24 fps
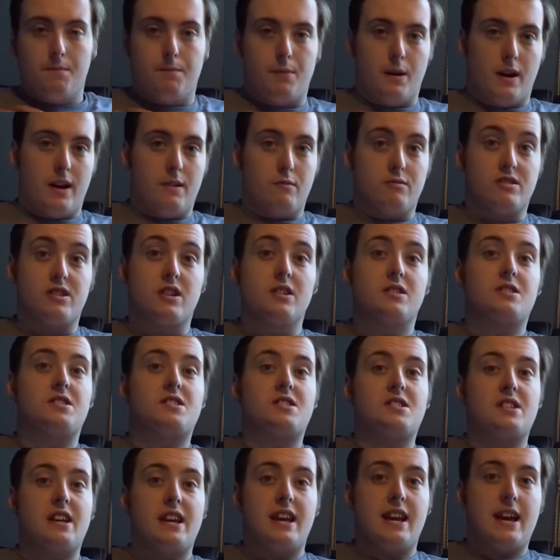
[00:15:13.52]
But it was good to
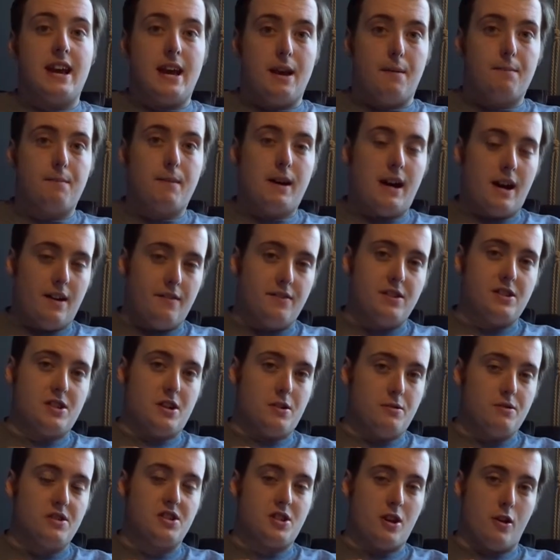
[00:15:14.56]
see him have his
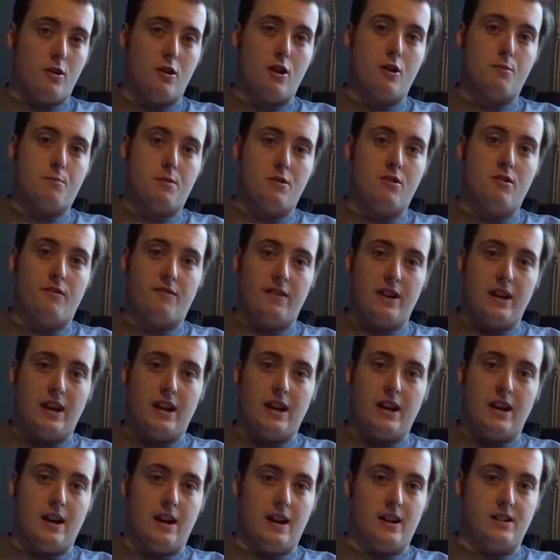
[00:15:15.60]
own solo
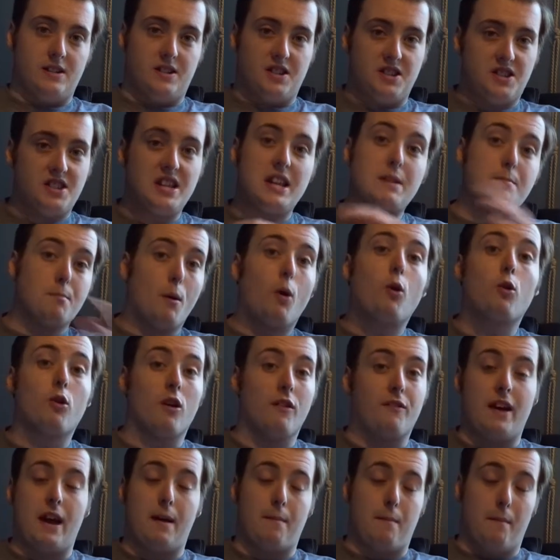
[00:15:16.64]
movie and to see more
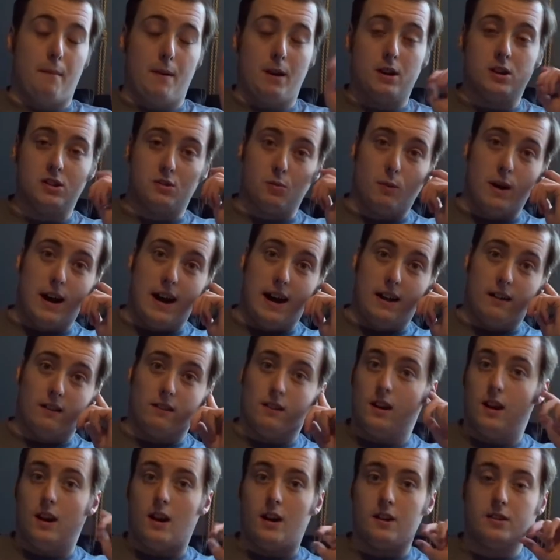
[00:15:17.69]
of him as well.
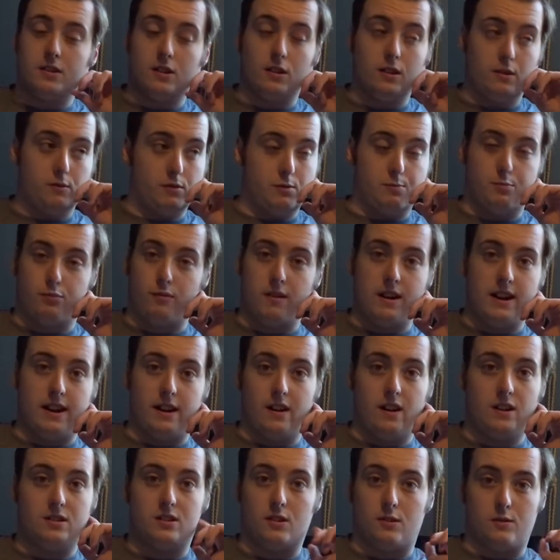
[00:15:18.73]
I thought it was brilliant.
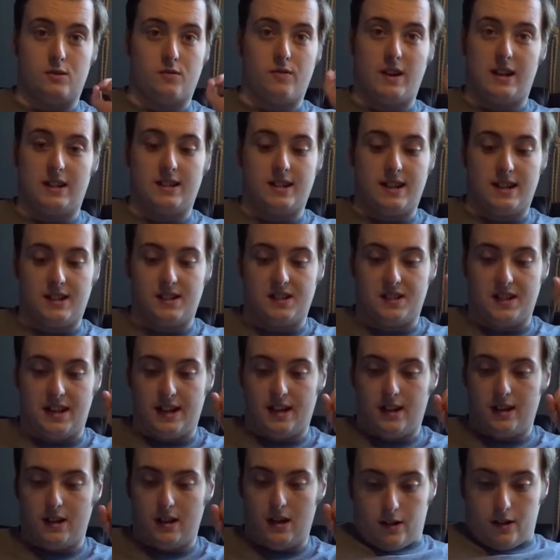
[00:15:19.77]
I thought it was
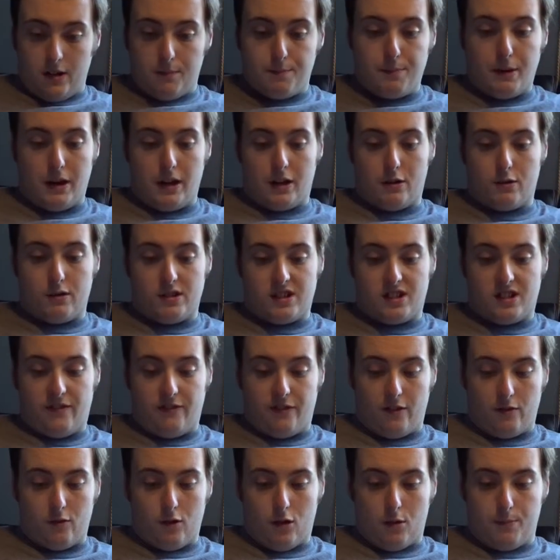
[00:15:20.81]
fantastic. Goodbye
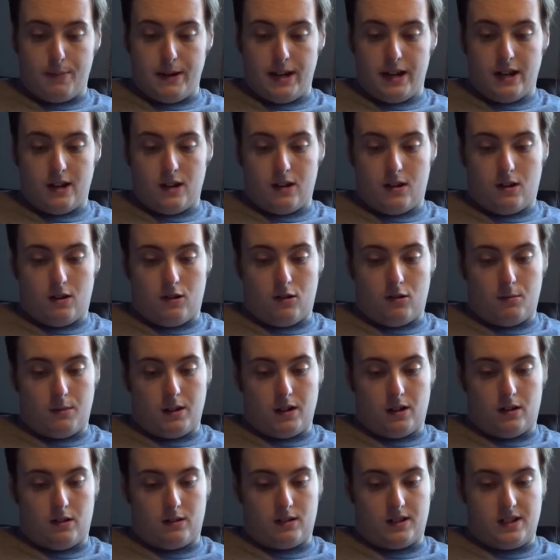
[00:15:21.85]
Christopher Robin. Oh
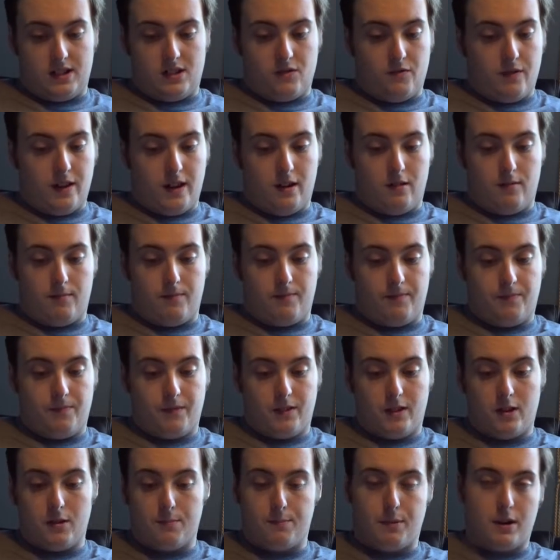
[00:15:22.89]
my god, this film.
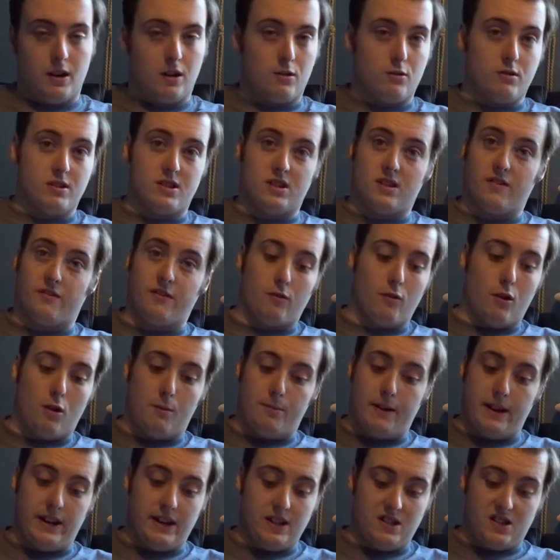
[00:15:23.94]
Goodbye Christopher
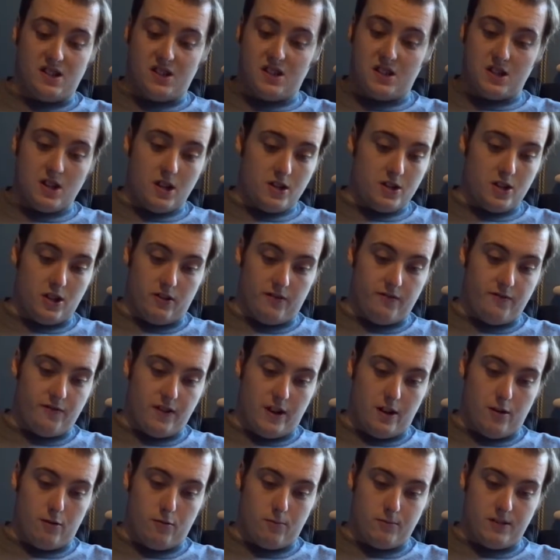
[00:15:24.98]
Robin is such a good
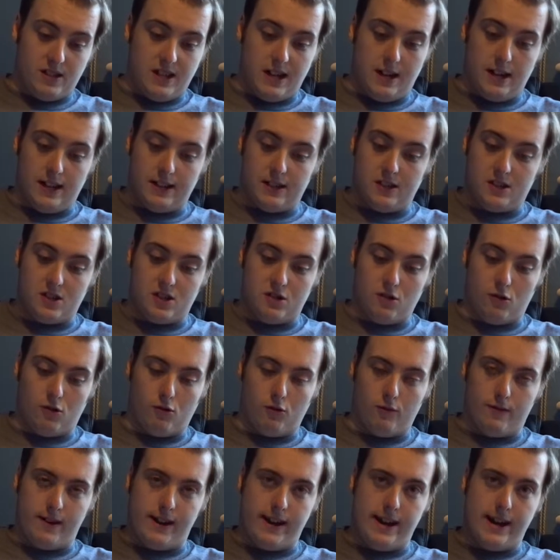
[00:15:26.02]
film, telling the
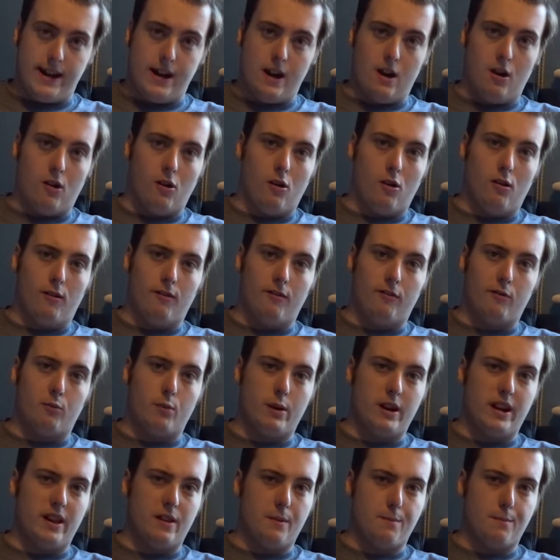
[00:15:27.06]
story of
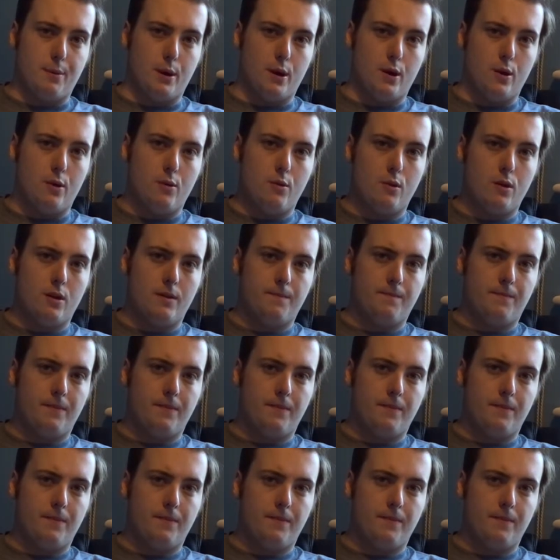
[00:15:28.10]
Winnie the Pooh.